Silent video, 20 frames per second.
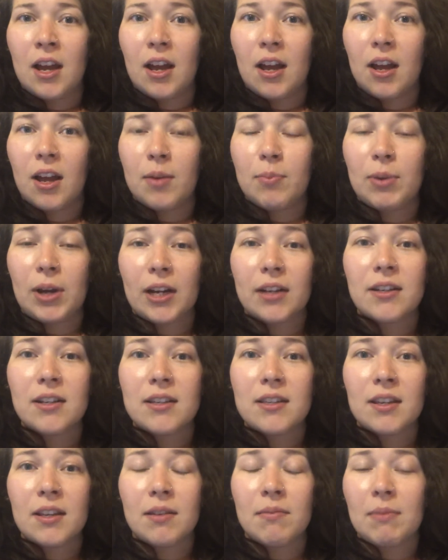a
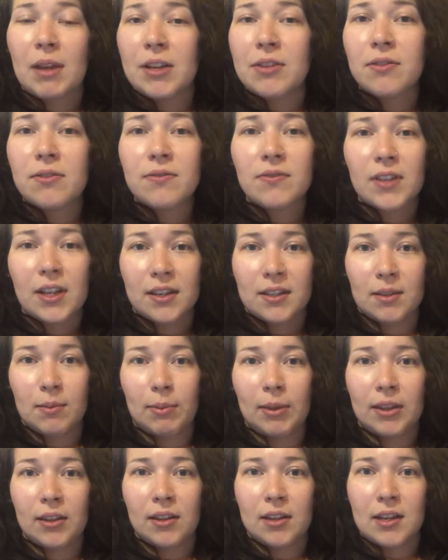practice in mental
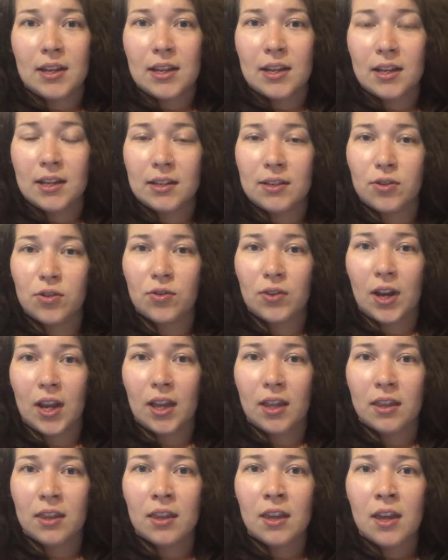flexibility and
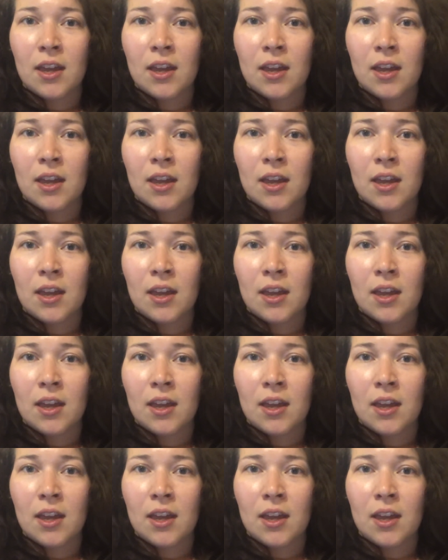strength.